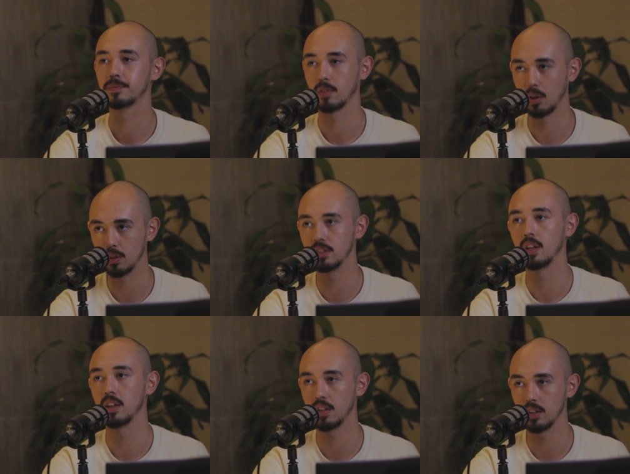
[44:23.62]
All the
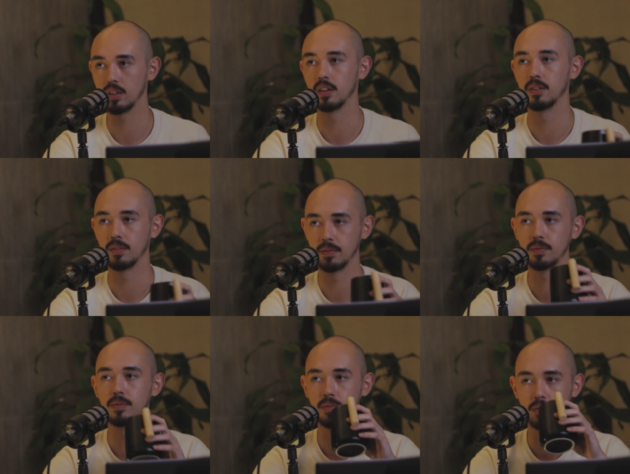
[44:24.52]
dialogue. Yeah.
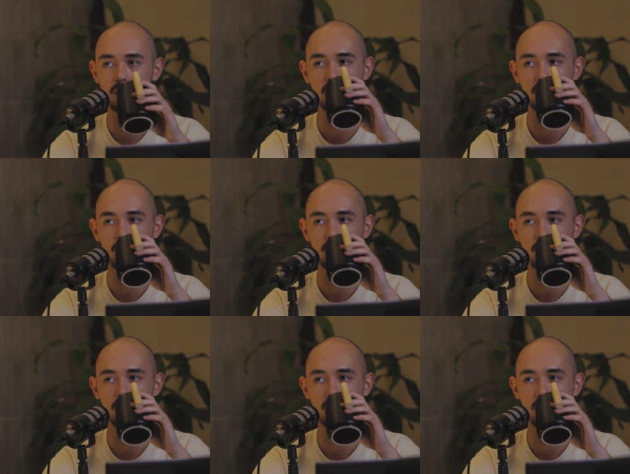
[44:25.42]
You know,